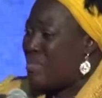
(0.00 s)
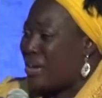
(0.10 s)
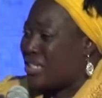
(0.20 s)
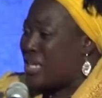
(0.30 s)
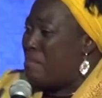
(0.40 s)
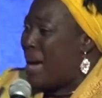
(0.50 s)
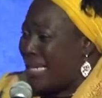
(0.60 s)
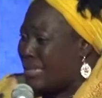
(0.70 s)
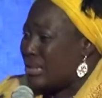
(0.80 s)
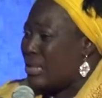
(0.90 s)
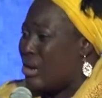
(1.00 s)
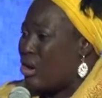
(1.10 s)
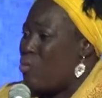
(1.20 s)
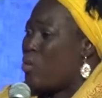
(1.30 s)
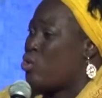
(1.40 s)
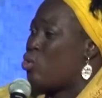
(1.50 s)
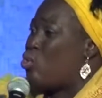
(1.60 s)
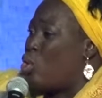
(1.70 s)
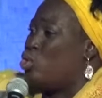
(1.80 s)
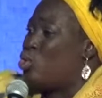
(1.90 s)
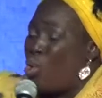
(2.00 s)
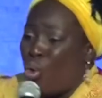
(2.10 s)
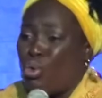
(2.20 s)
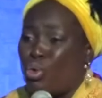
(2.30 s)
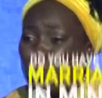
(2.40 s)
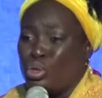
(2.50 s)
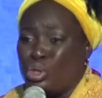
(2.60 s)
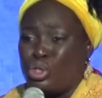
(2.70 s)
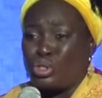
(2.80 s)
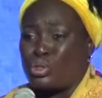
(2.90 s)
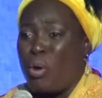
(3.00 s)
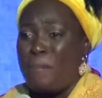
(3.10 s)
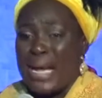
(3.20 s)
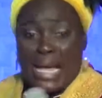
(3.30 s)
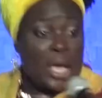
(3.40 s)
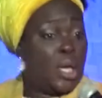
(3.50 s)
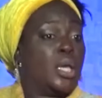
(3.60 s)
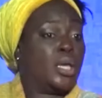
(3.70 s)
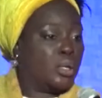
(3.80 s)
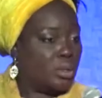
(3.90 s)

marriage in mind? Or when you go, you go. You just come back, hey,